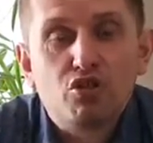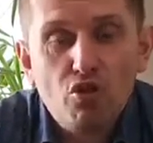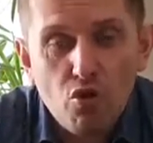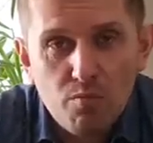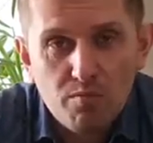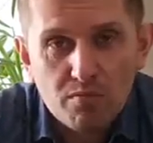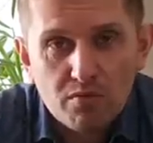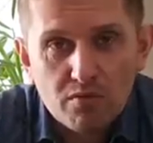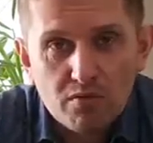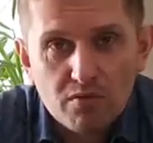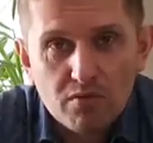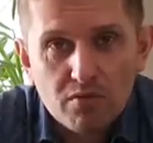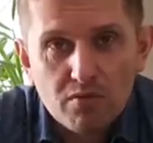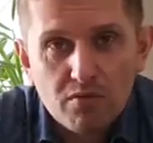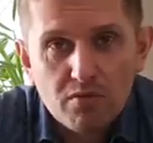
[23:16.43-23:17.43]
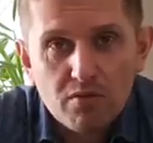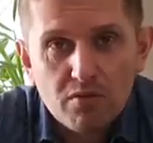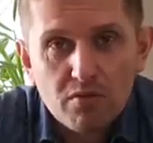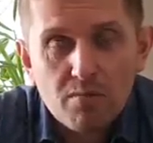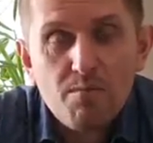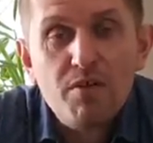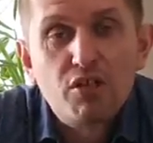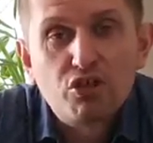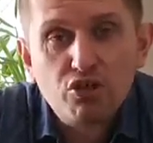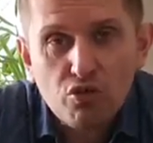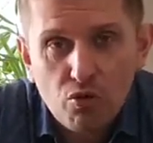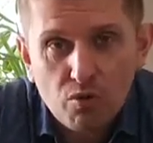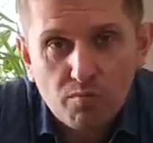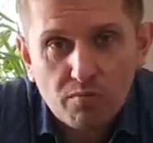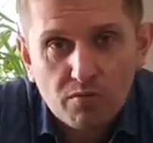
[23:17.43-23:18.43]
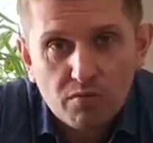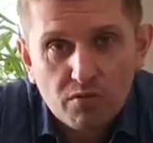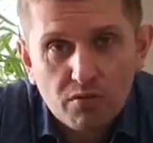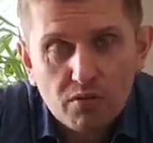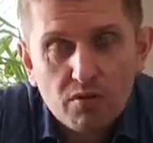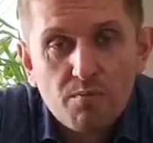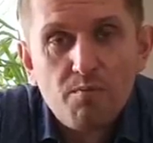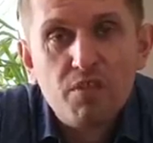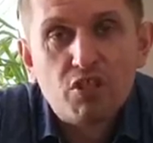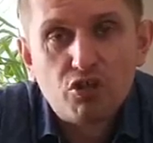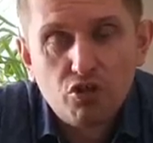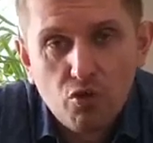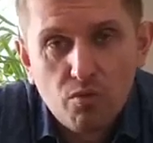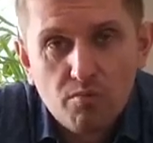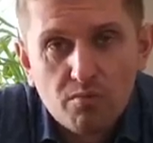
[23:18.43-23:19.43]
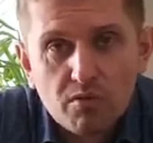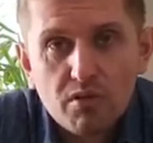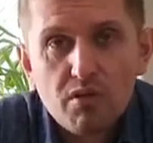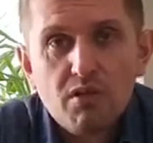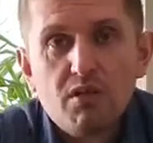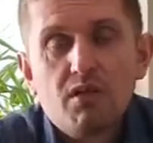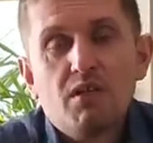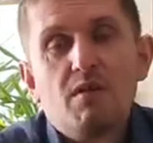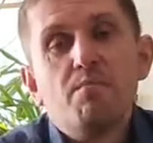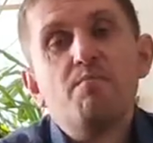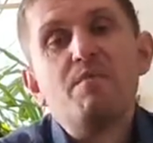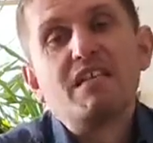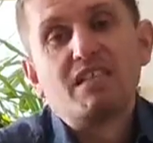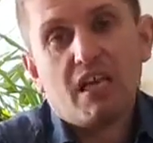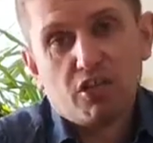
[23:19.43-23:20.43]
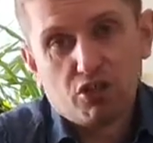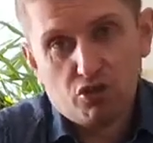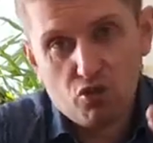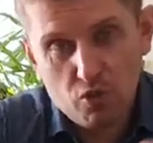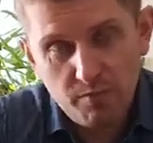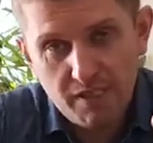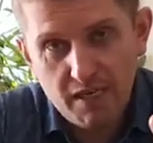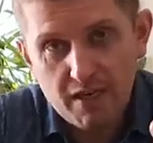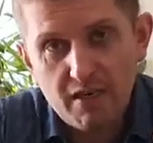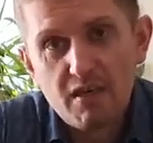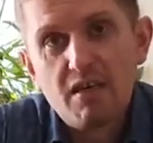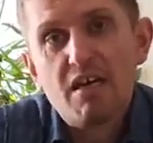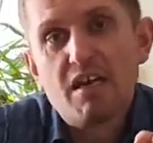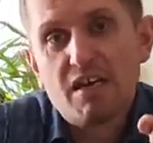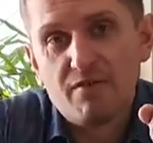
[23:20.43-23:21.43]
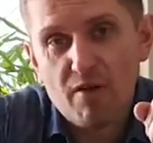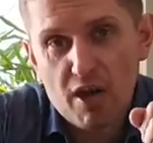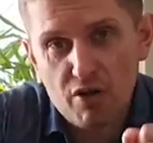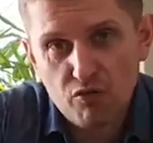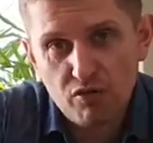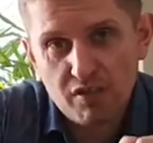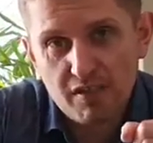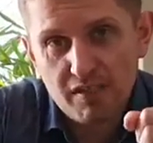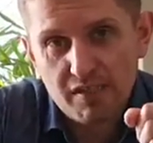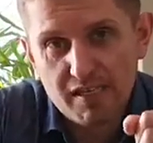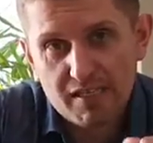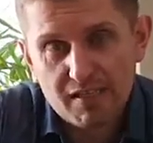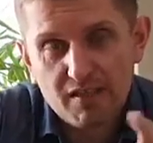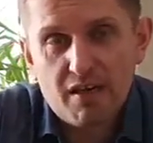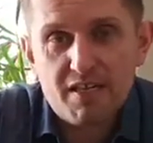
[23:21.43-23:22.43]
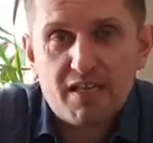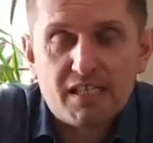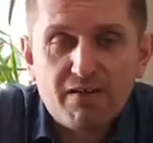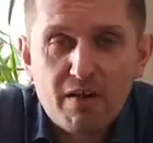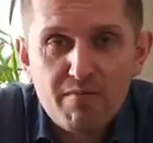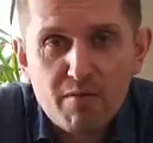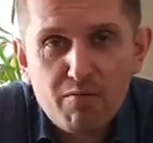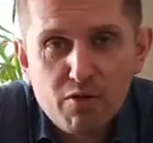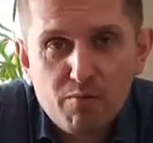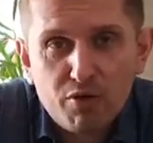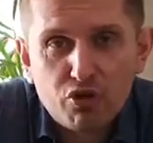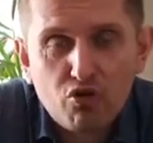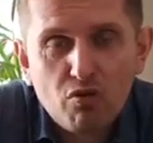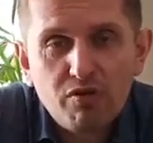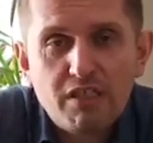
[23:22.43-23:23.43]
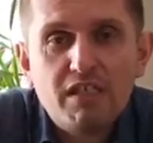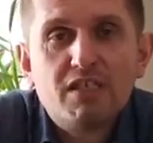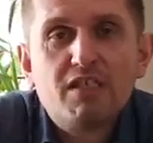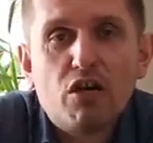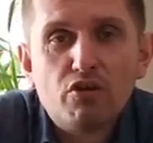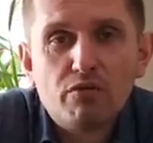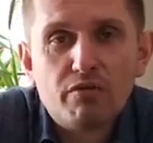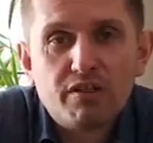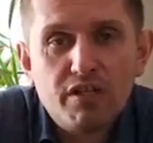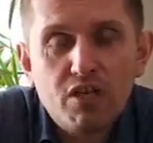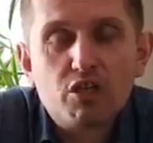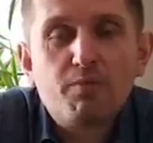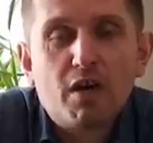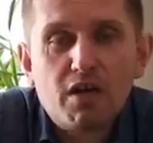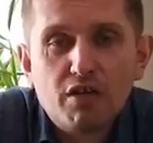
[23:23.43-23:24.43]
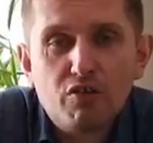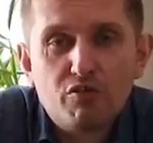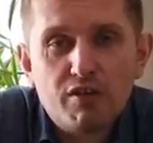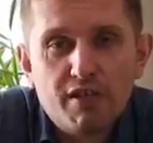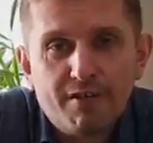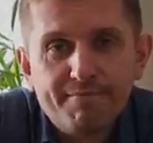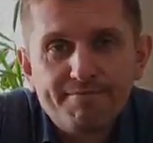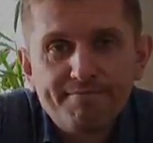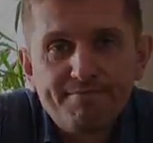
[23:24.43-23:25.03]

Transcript: Whether to survive is up you there are brains we wait we will wait revolutions. Consciousness as with you as to new meetings while